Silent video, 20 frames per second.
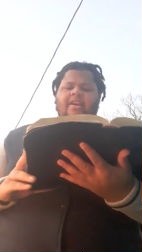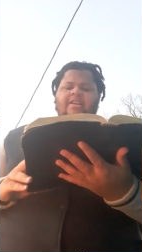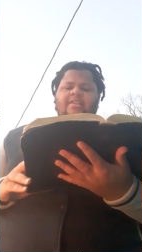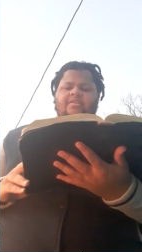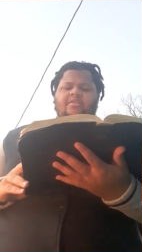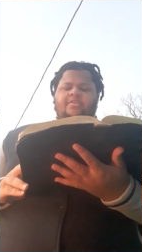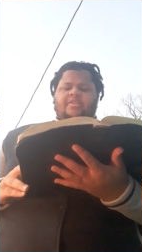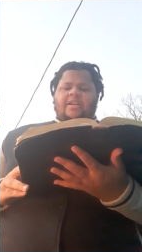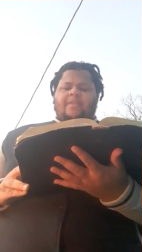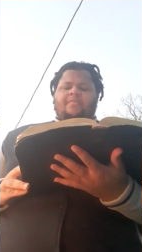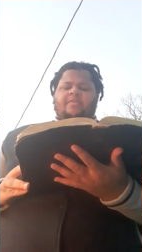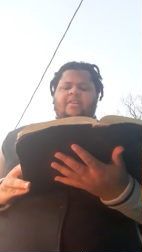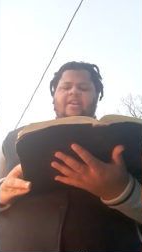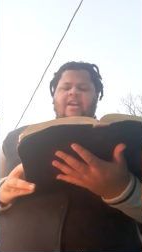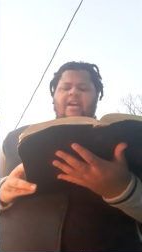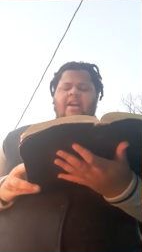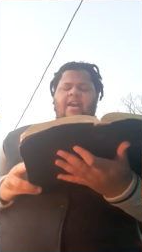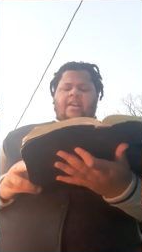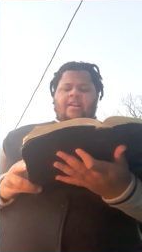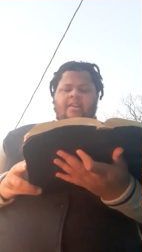Esther, chapter
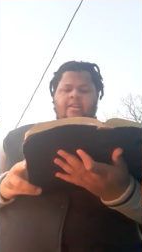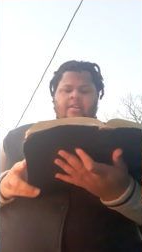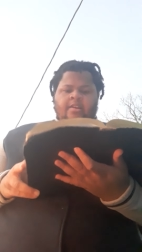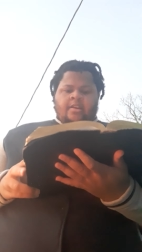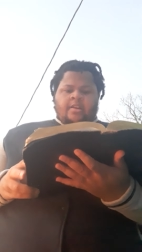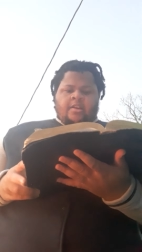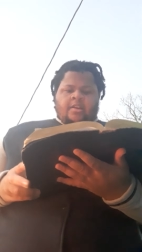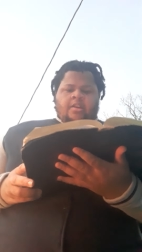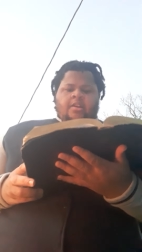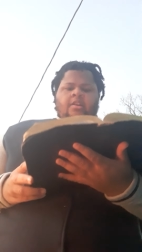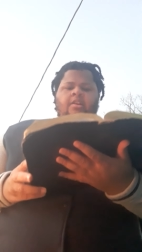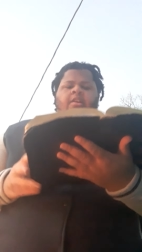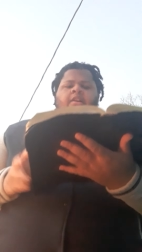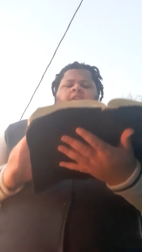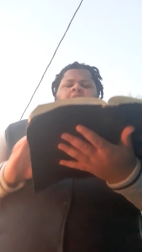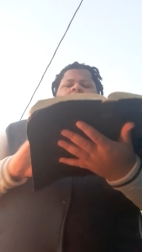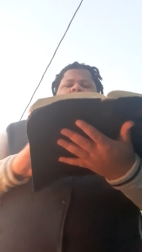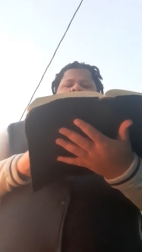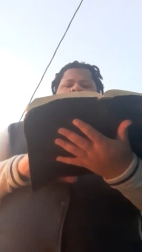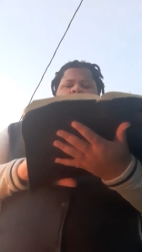nine.
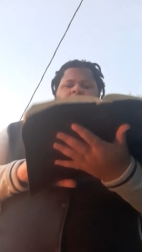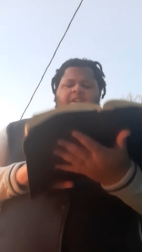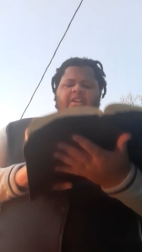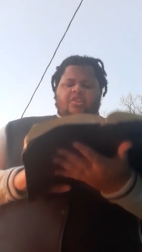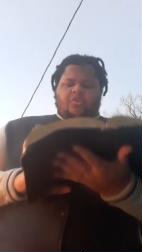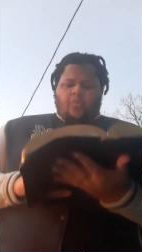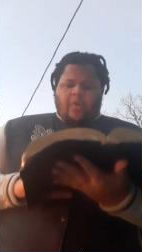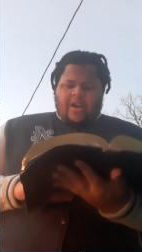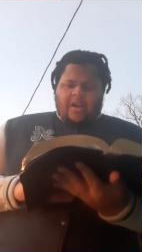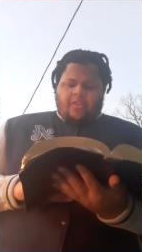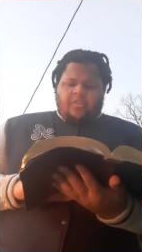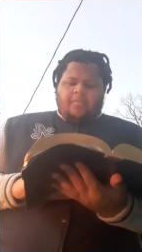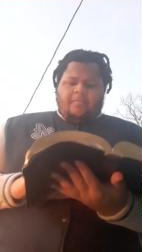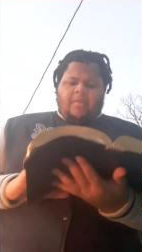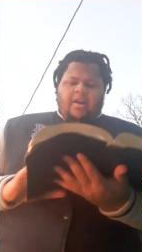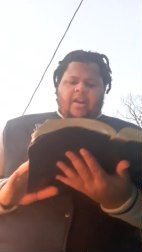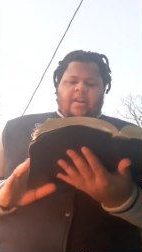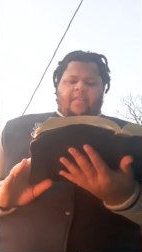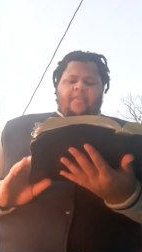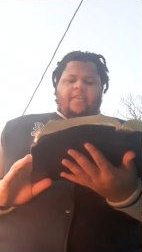Now, in the twelfth
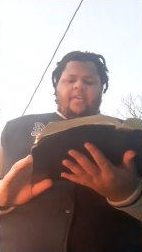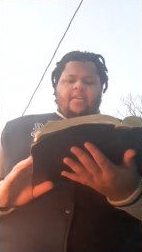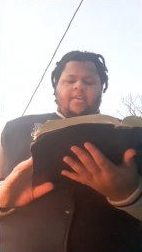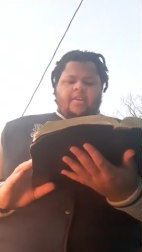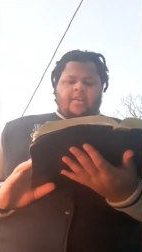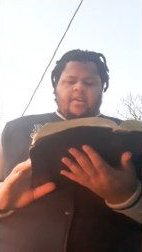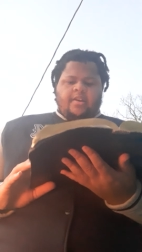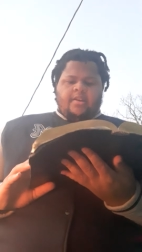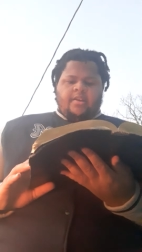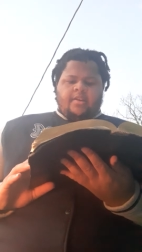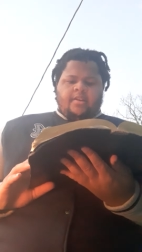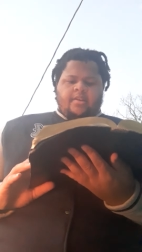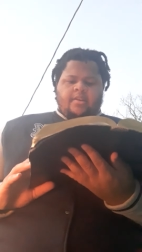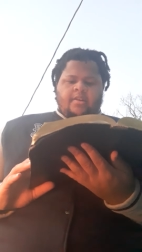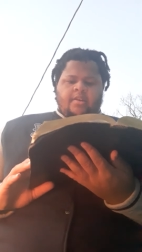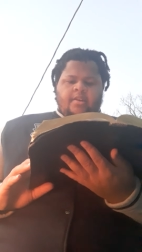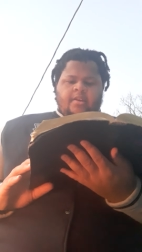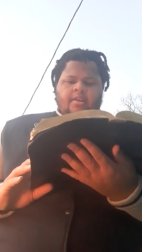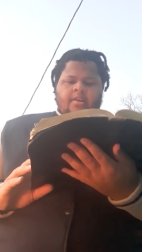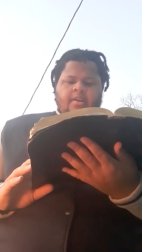month,
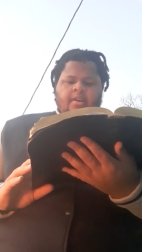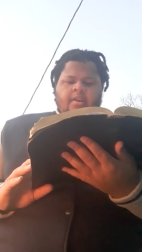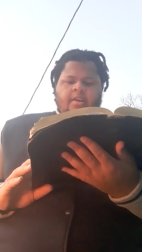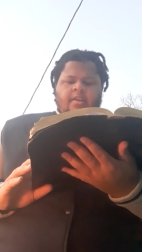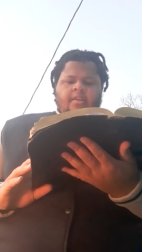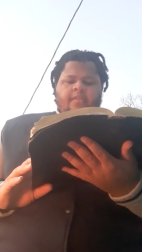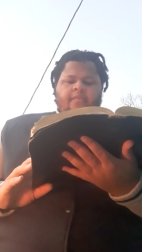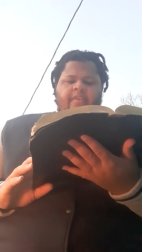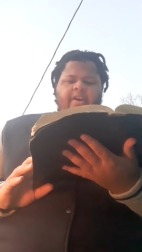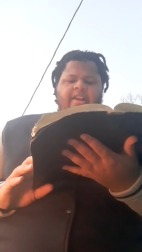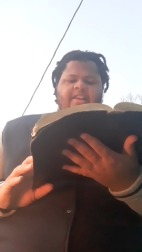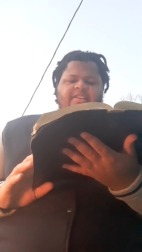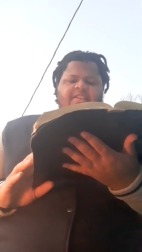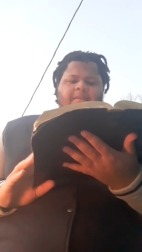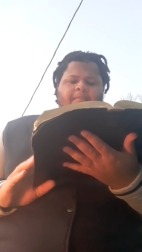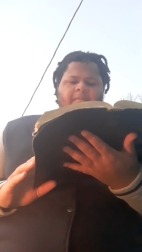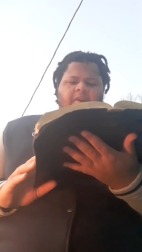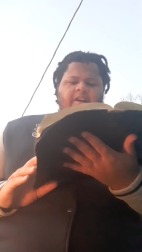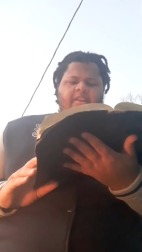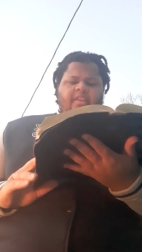that is the
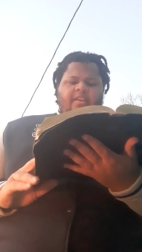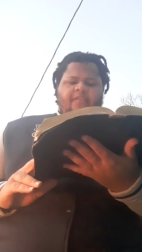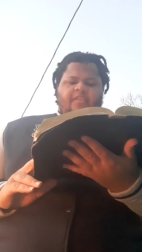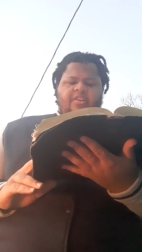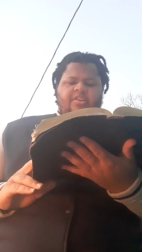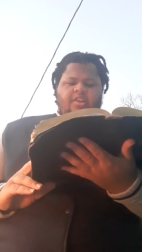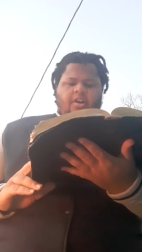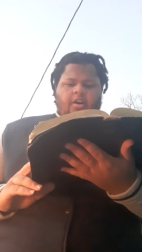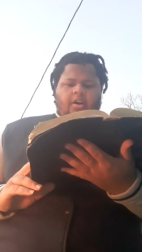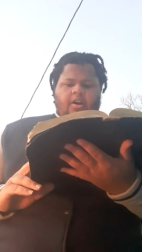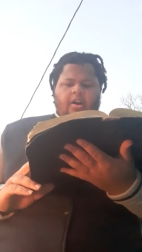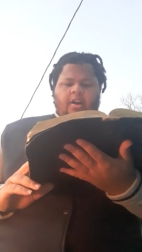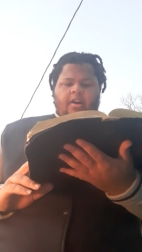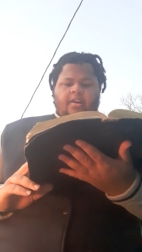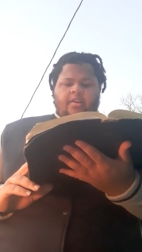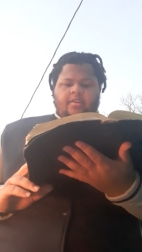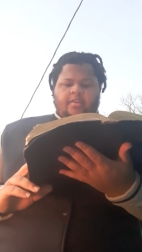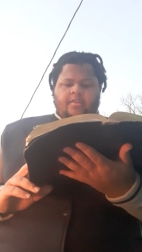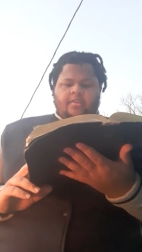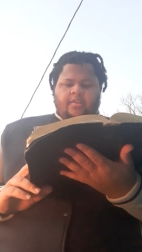month of Adar,
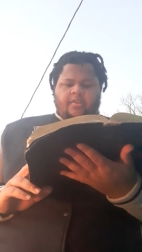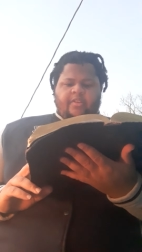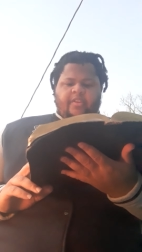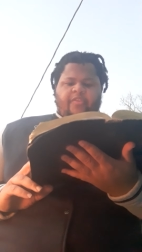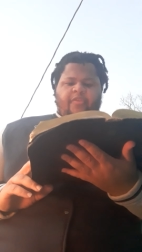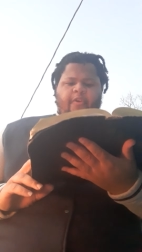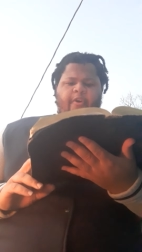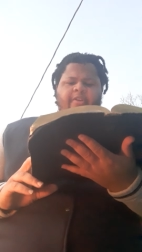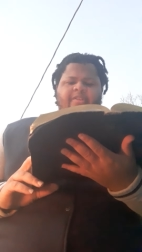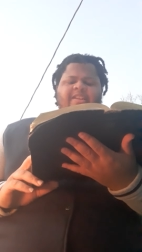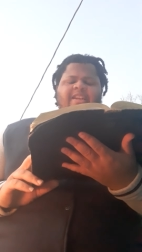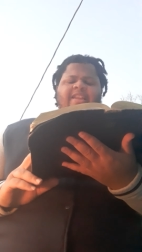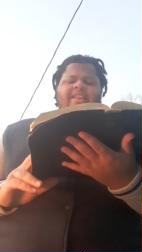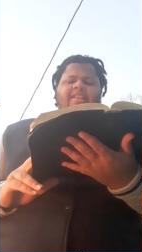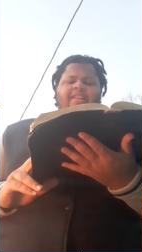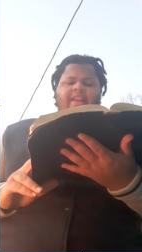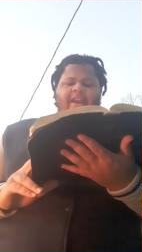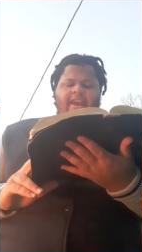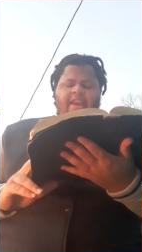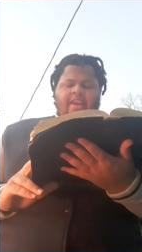on the
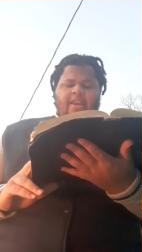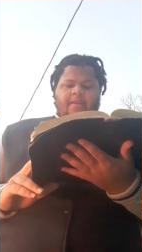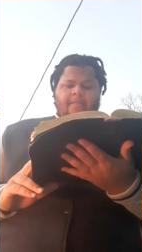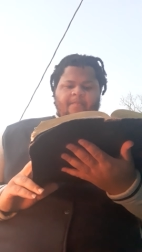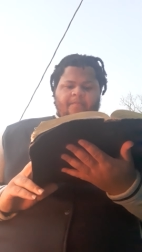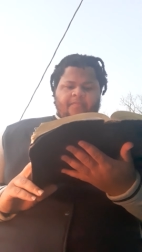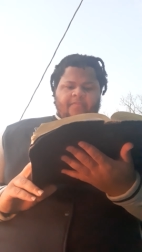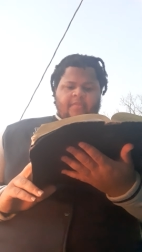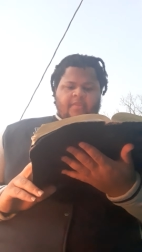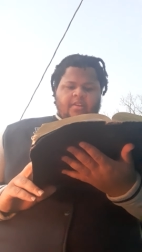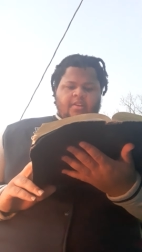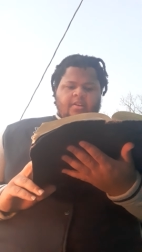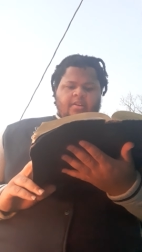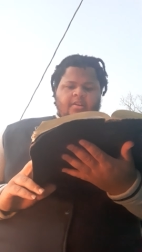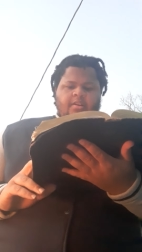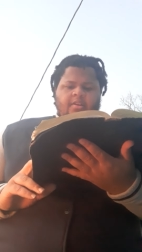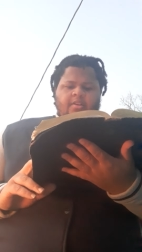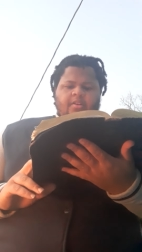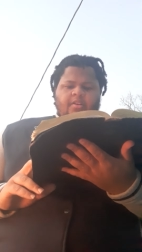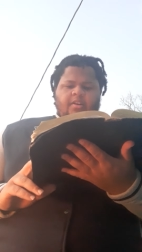13th day
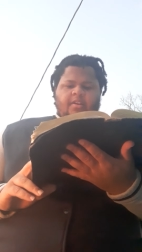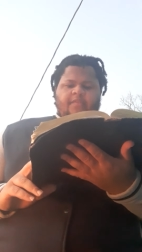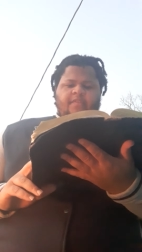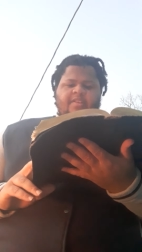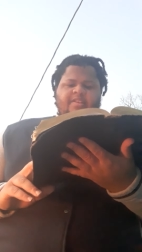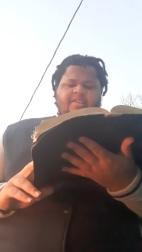of the